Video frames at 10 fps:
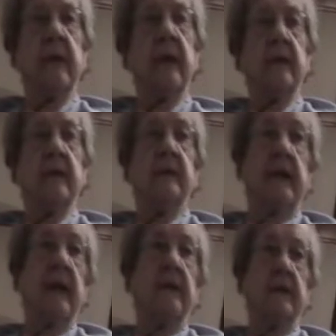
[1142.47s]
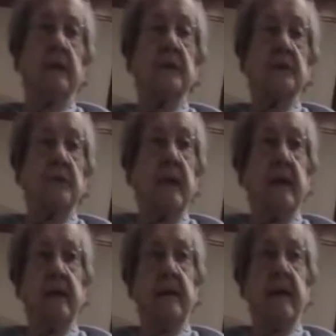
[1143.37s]
At least we
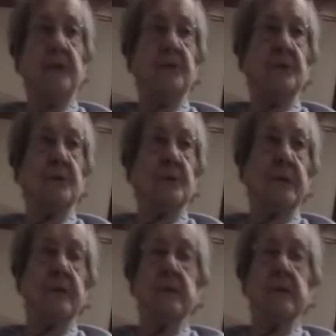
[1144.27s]
had that, you know. We could.